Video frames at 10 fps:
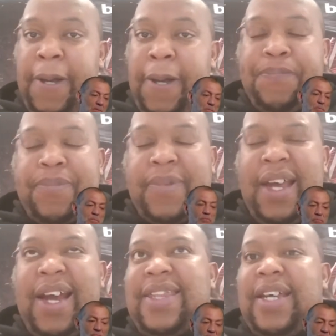and I
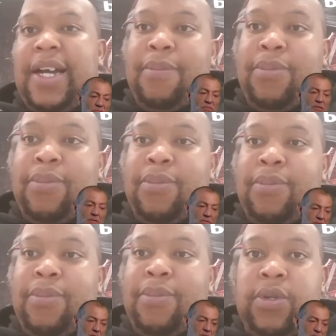think I'm going
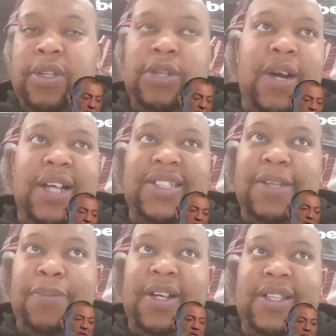to. You can't
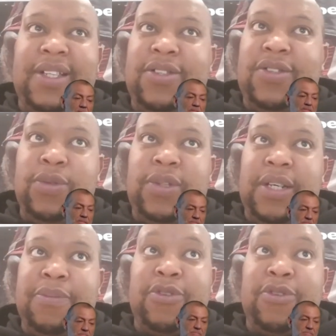separate these two teams.